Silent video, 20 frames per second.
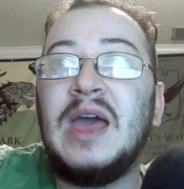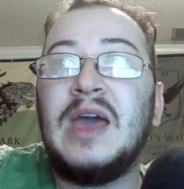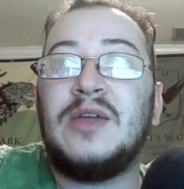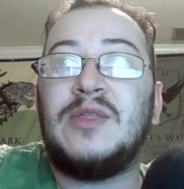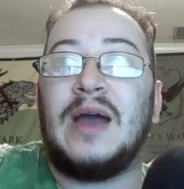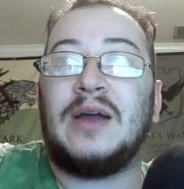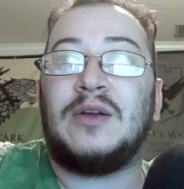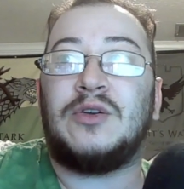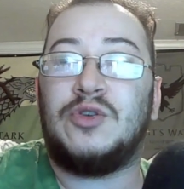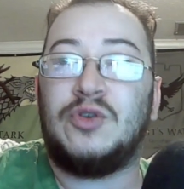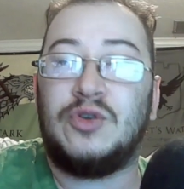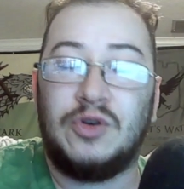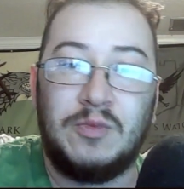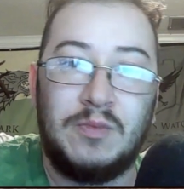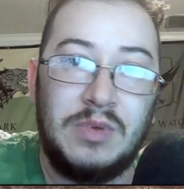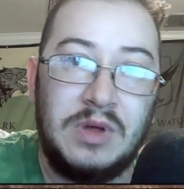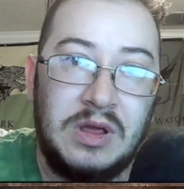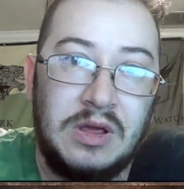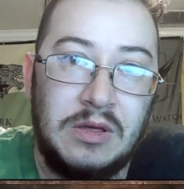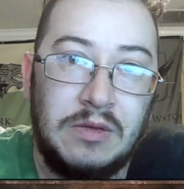That could
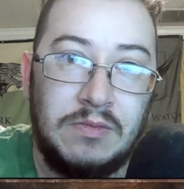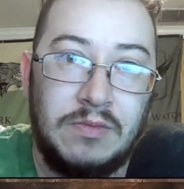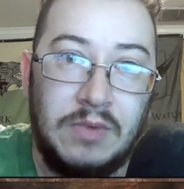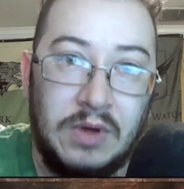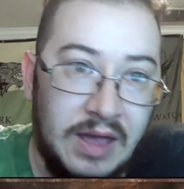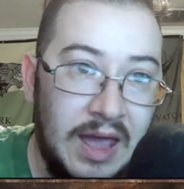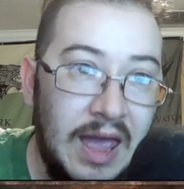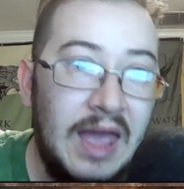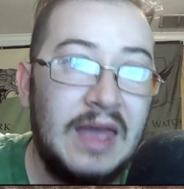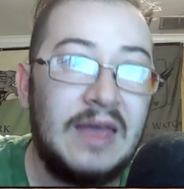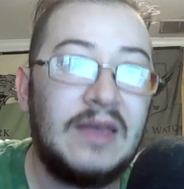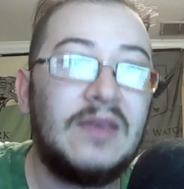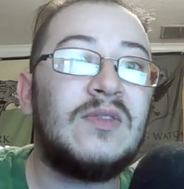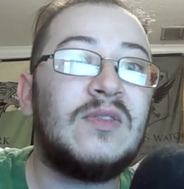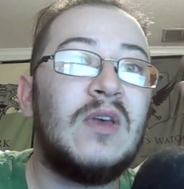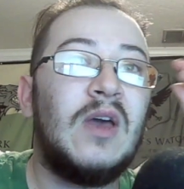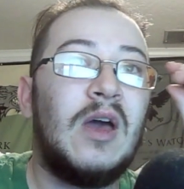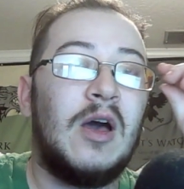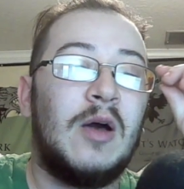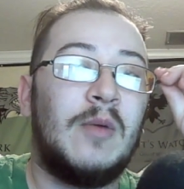be the case,
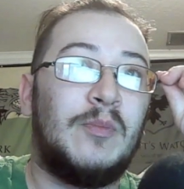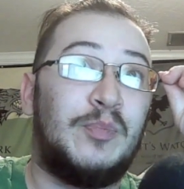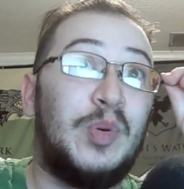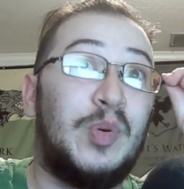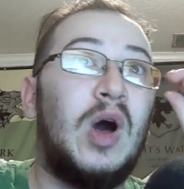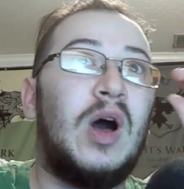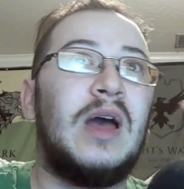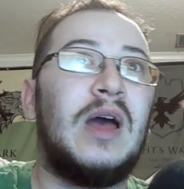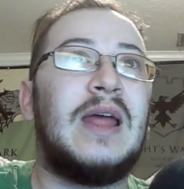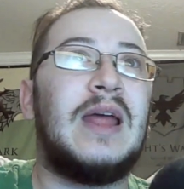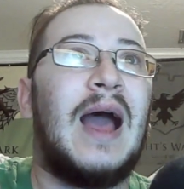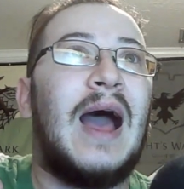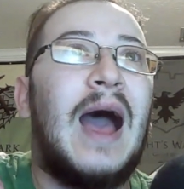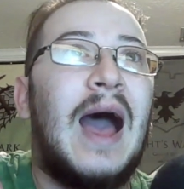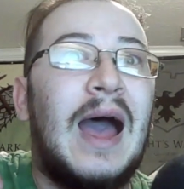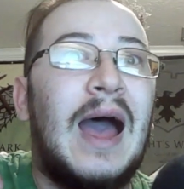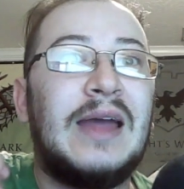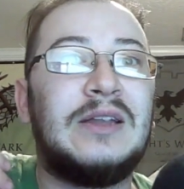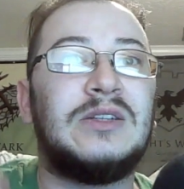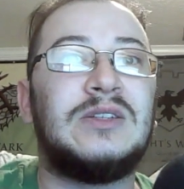but
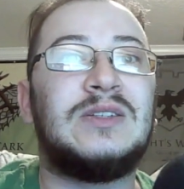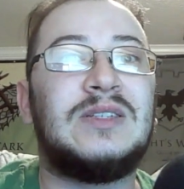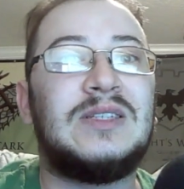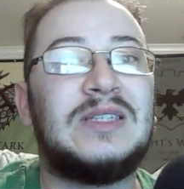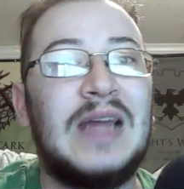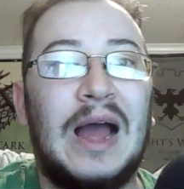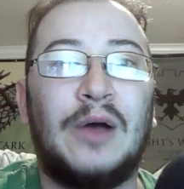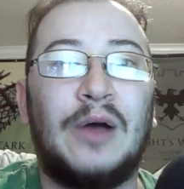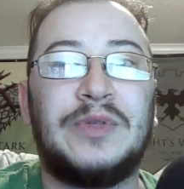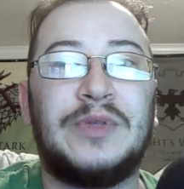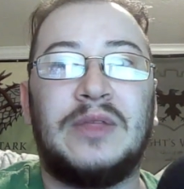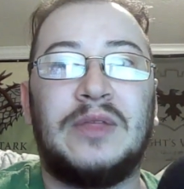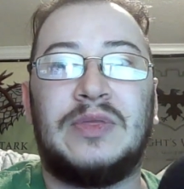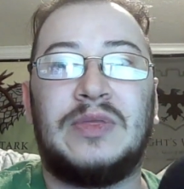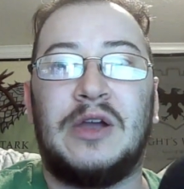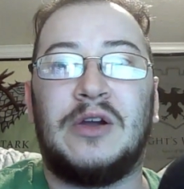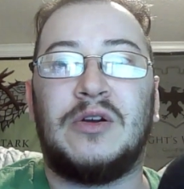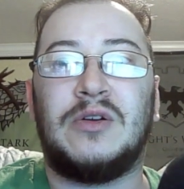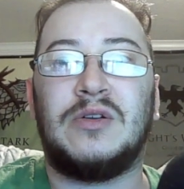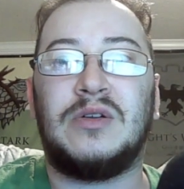I doubt that
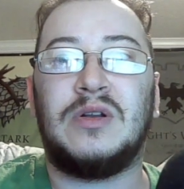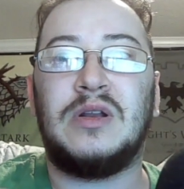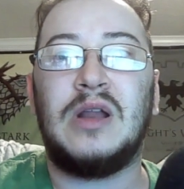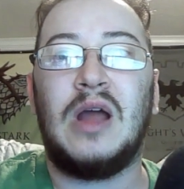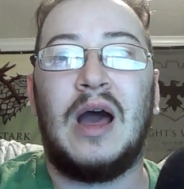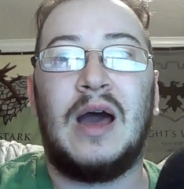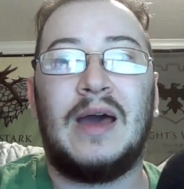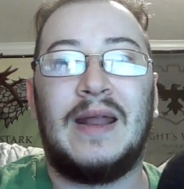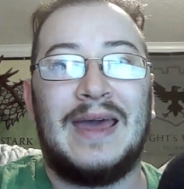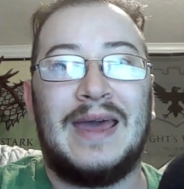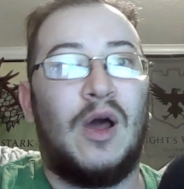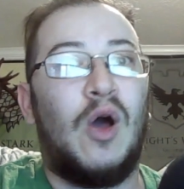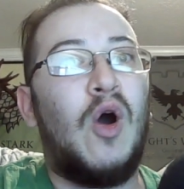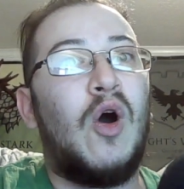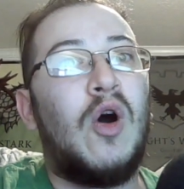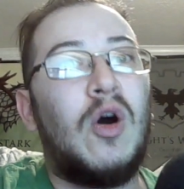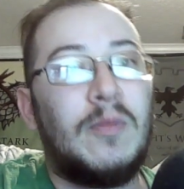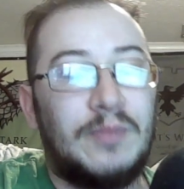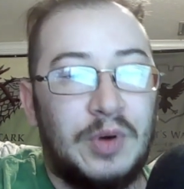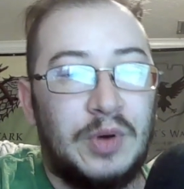they're not at
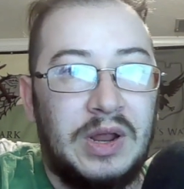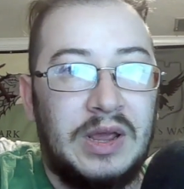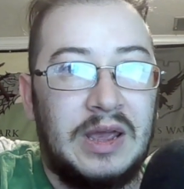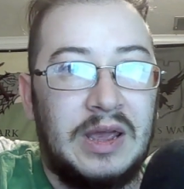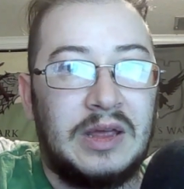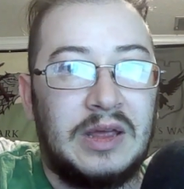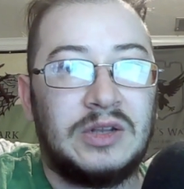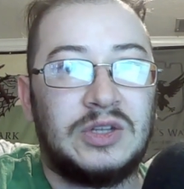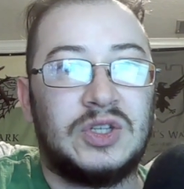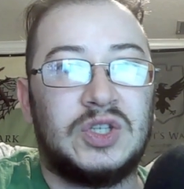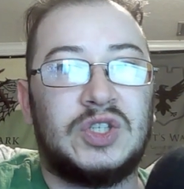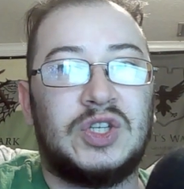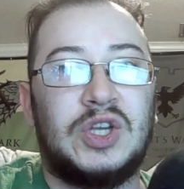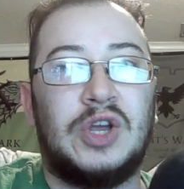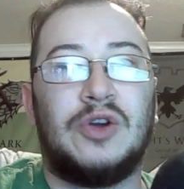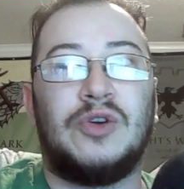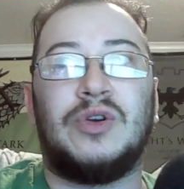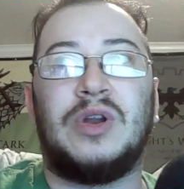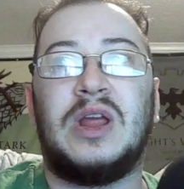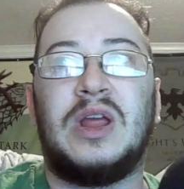all putting it into
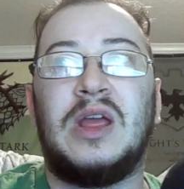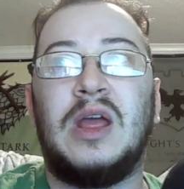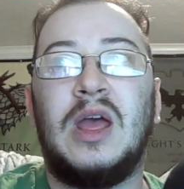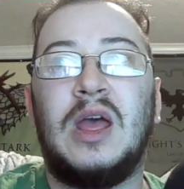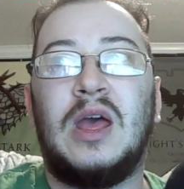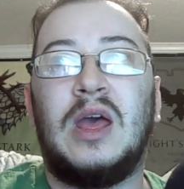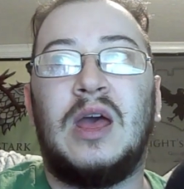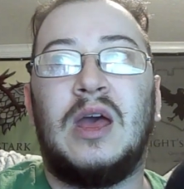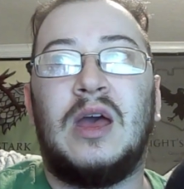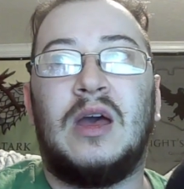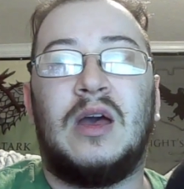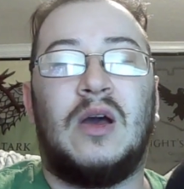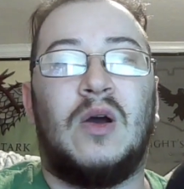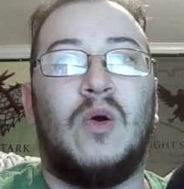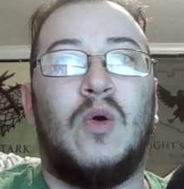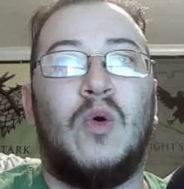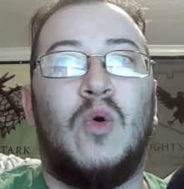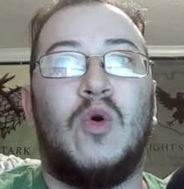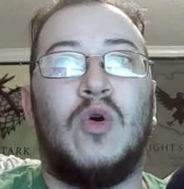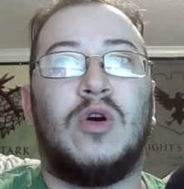security
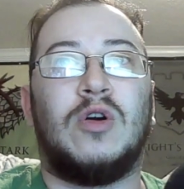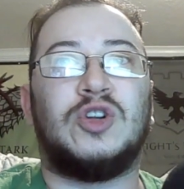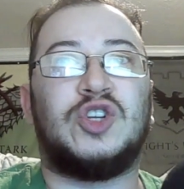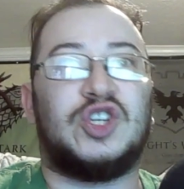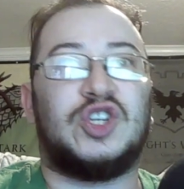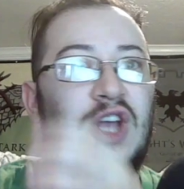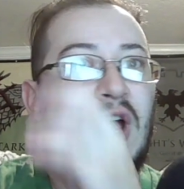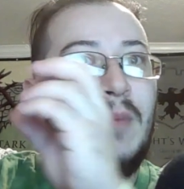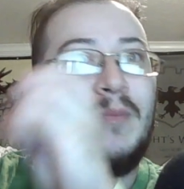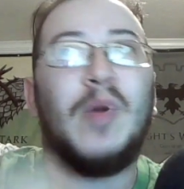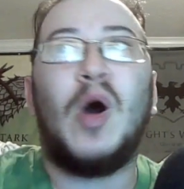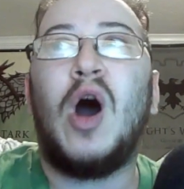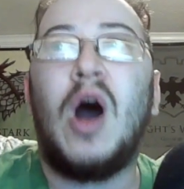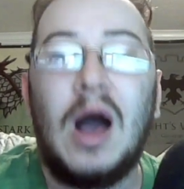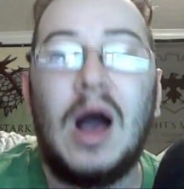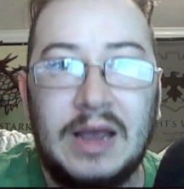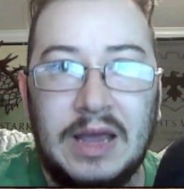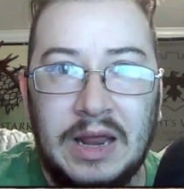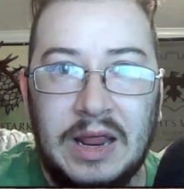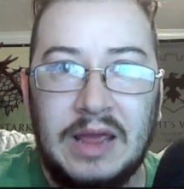or just
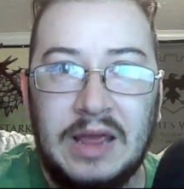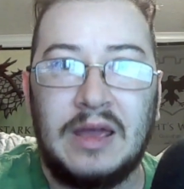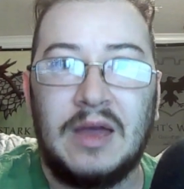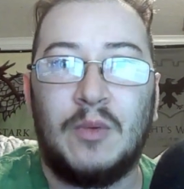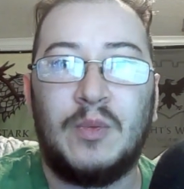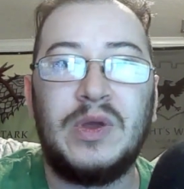pocketing it.